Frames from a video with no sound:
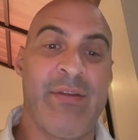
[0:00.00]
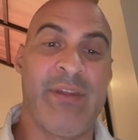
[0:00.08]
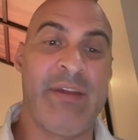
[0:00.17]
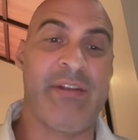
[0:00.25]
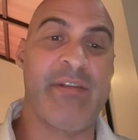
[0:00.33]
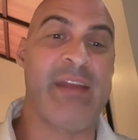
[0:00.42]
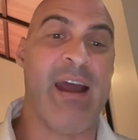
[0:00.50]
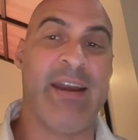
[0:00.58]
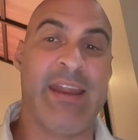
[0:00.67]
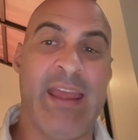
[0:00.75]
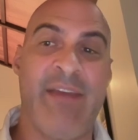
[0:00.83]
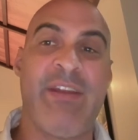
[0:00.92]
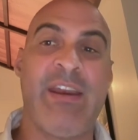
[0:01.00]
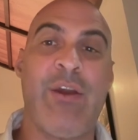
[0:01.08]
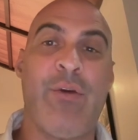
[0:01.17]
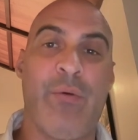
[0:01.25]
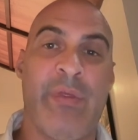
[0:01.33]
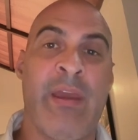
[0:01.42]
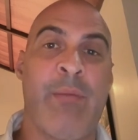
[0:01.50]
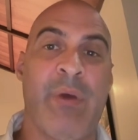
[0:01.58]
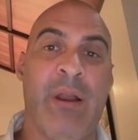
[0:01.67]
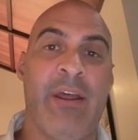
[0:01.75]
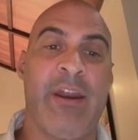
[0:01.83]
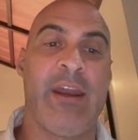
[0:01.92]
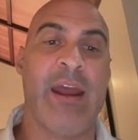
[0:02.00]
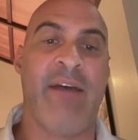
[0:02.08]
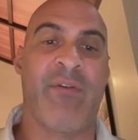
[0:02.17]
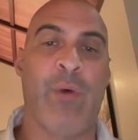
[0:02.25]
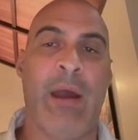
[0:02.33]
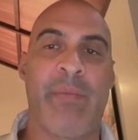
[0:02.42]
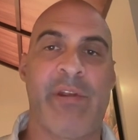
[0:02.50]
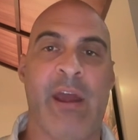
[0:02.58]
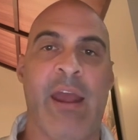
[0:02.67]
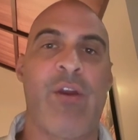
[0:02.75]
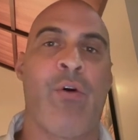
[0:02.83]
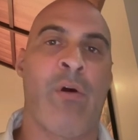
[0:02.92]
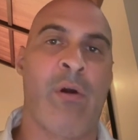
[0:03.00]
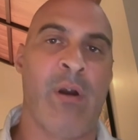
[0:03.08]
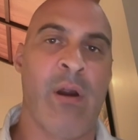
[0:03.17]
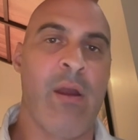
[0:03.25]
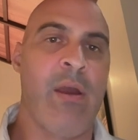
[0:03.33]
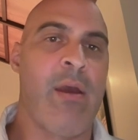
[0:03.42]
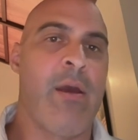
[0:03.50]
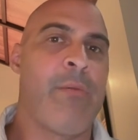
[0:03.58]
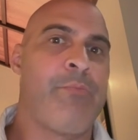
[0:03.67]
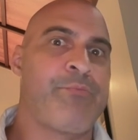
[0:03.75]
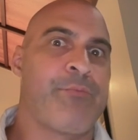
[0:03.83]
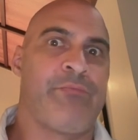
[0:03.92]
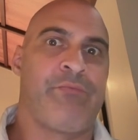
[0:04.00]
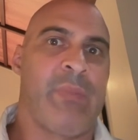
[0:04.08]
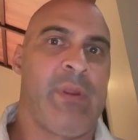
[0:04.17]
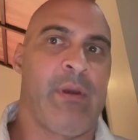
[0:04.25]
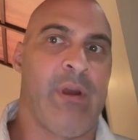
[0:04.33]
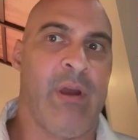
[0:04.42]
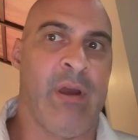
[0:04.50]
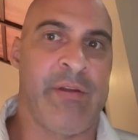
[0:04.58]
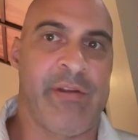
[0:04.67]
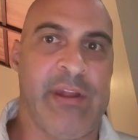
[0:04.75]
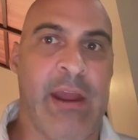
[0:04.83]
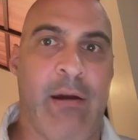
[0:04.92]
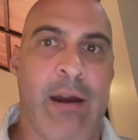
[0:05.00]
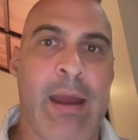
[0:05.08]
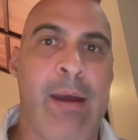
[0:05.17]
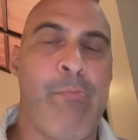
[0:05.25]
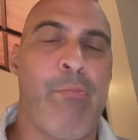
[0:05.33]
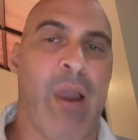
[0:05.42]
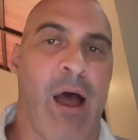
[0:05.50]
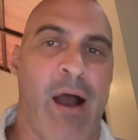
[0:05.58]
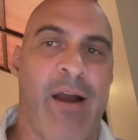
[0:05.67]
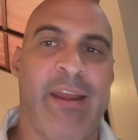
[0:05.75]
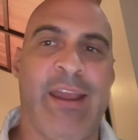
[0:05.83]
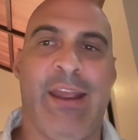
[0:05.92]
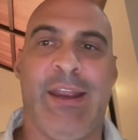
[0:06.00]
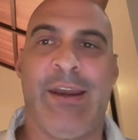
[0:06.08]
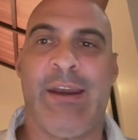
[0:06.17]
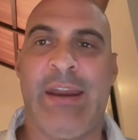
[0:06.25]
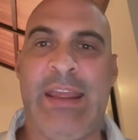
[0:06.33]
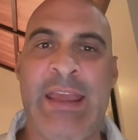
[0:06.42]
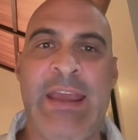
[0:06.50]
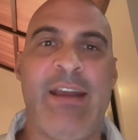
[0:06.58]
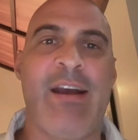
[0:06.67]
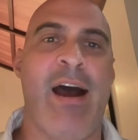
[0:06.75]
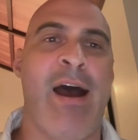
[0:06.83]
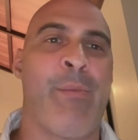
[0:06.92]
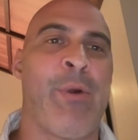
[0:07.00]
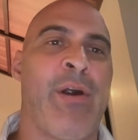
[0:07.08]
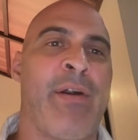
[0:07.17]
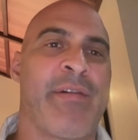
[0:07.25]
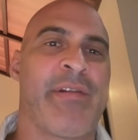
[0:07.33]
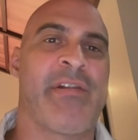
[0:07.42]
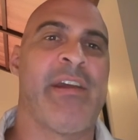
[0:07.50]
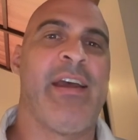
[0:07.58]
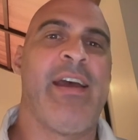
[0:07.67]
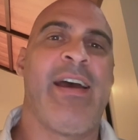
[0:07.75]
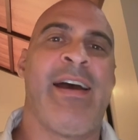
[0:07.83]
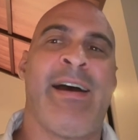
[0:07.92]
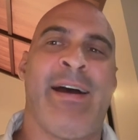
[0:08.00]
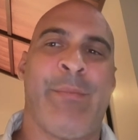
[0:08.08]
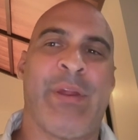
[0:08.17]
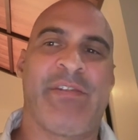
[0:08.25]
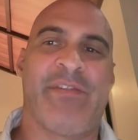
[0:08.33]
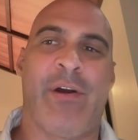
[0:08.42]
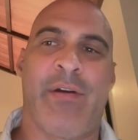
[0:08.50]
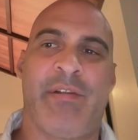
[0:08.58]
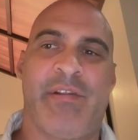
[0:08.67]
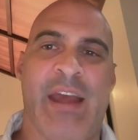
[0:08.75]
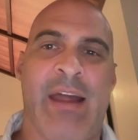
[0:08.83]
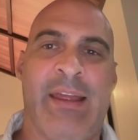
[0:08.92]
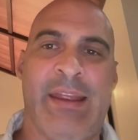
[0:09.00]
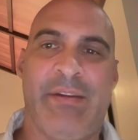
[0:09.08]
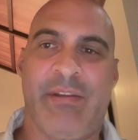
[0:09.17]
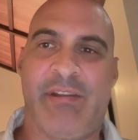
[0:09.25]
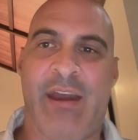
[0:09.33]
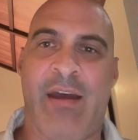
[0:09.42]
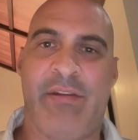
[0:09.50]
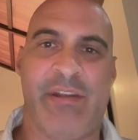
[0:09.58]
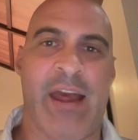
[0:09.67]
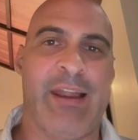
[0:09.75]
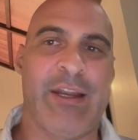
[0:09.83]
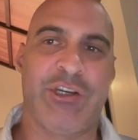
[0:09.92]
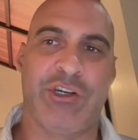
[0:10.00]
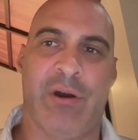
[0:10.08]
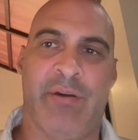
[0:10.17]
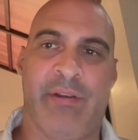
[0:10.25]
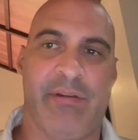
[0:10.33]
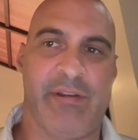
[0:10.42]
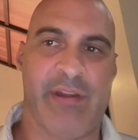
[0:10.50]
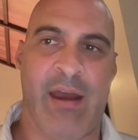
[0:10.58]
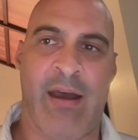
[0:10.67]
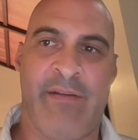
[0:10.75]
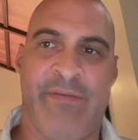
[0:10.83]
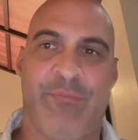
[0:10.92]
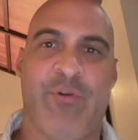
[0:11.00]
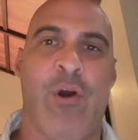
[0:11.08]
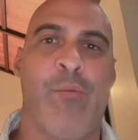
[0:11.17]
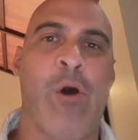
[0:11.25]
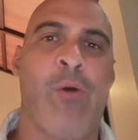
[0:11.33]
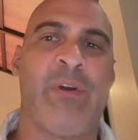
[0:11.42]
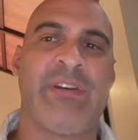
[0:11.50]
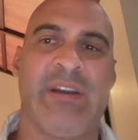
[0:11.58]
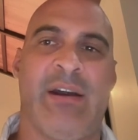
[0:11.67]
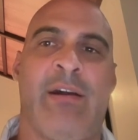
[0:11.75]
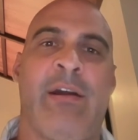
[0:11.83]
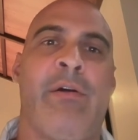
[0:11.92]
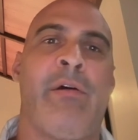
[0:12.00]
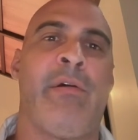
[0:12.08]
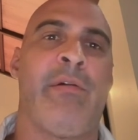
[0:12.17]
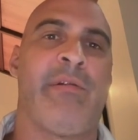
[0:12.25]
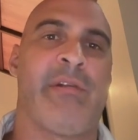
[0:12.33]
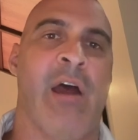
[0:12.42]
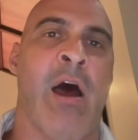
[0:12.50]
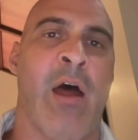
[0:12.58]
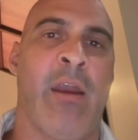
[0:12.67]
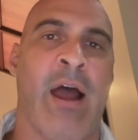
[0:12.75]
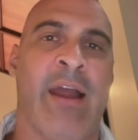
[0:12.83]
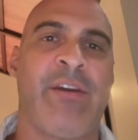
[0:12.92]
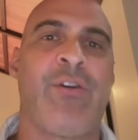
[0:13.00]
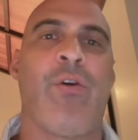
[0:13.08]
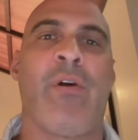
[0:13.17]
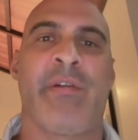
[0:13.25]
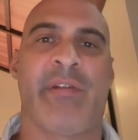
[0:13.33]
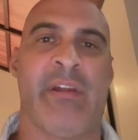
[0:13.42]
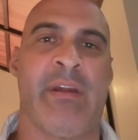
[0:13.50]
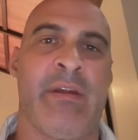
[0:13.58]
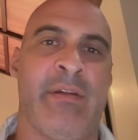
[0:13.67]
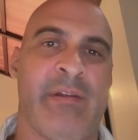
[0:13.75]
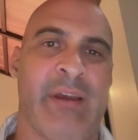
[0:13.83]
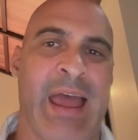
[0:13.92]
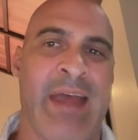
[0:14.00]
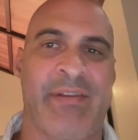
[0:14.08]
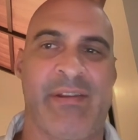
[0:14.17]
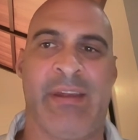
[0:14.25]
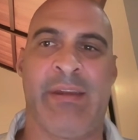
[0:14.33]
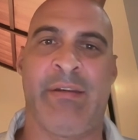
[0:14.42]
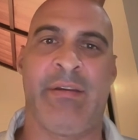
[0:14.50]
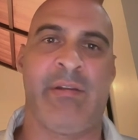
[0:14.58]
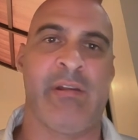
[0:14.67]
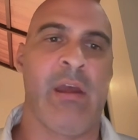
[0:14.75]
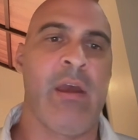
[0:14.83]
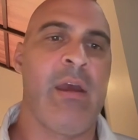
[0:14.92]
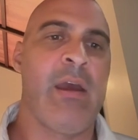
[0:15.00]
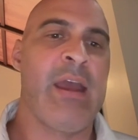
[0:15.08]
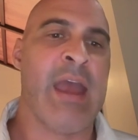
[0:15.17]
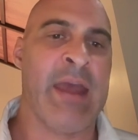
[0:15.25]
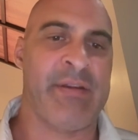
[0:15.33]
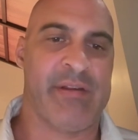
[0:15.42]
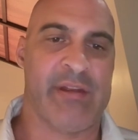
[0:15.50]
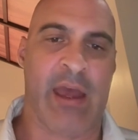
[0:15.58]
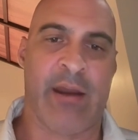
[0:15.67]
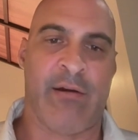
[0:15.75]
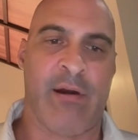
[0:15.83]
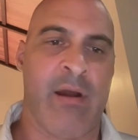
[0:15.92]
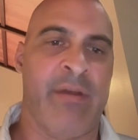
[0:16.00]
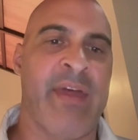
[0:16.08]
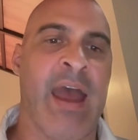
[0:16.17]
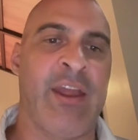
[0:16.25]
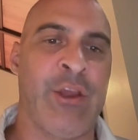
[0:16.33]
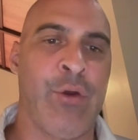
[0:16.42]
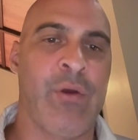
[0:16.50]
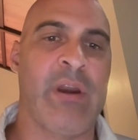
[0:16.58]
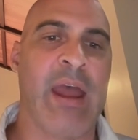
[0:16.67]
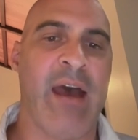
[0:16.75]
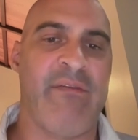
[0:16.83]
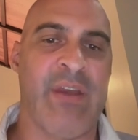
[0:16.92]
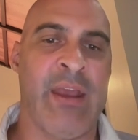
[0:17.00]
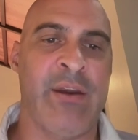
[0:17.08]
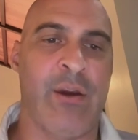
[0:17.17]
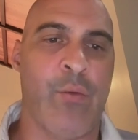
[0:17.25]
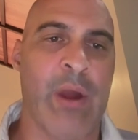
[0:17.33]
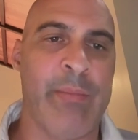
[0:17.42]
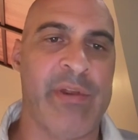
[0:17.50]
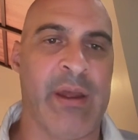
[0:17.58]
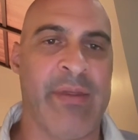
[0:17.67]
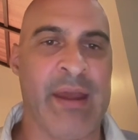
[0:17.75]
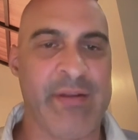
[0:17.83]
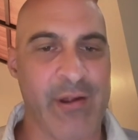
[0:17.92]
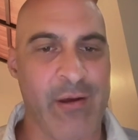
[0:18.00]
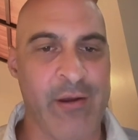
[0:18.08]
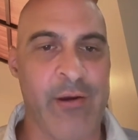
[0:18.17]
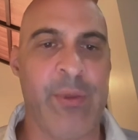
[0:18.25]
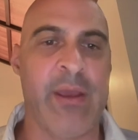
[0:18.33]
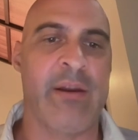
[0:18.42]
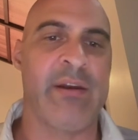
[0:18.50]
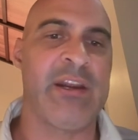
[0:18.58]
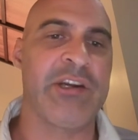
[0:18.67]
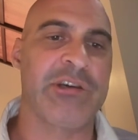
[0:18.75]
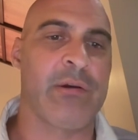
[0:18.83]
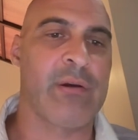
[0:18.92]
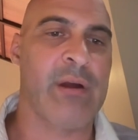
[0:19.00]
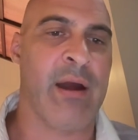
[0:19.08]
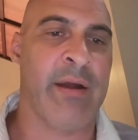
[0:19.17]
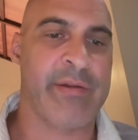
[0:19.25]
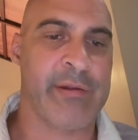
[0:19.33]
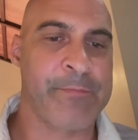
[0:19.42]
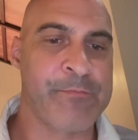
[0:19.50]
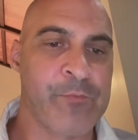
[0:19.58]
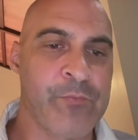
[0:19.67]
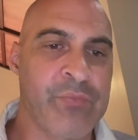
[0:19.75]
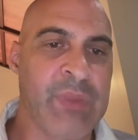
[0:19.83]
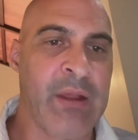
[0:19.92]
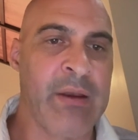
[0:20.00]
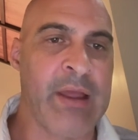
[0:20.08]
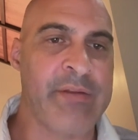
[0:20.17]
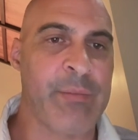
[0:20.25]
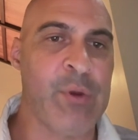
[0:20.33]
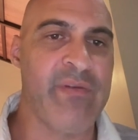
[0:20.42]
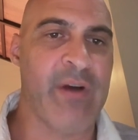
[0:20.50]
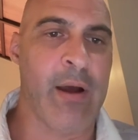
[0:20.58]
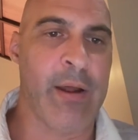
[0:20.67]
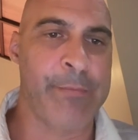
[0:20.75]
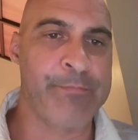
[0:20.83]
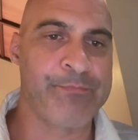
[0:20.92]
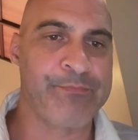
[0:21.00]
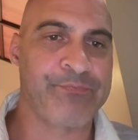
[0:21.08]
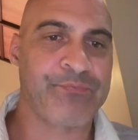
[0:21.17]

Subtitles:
This is not giving you the ability to have a website or CRM, blogging, e-commerce, as far as selling stuff, selling shirts and stuff, promo materials, online courses, lessons, etc., that you could have in your website. That's all going to be an additional cost. Let's move on.